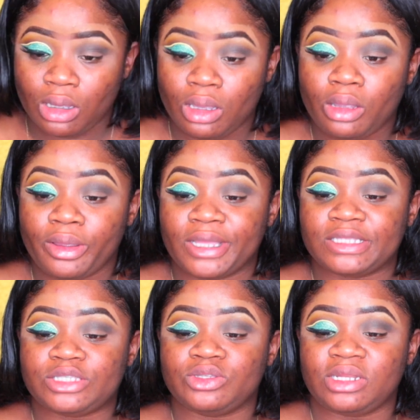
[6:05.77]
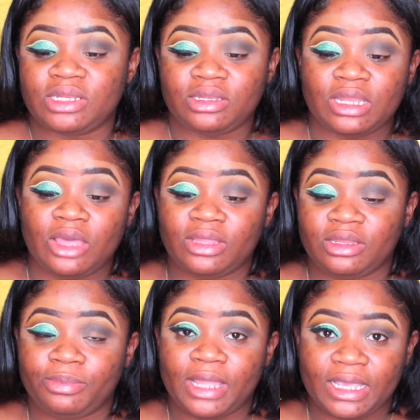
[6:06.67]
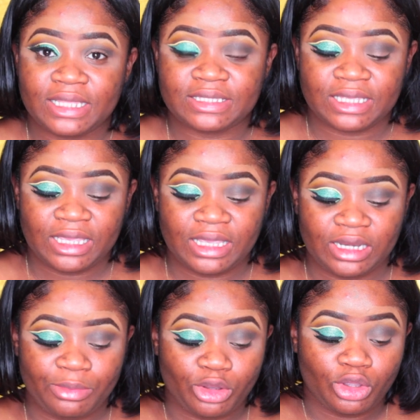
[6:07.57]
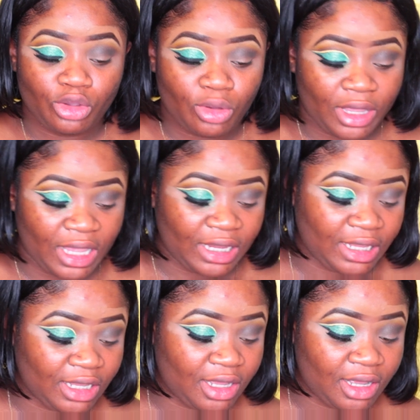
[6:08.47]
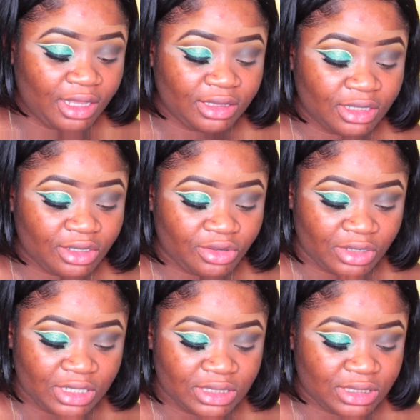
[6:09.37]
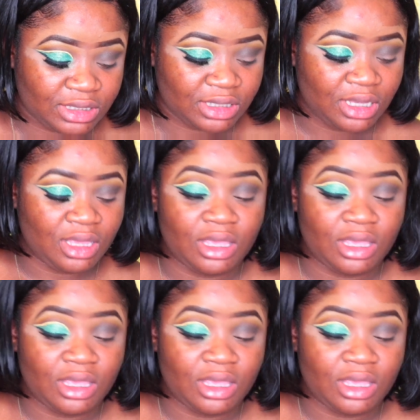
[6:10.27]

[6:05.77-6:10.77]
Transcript: Alright, so now that the black is in, I'm going to go ahead and cut the crease.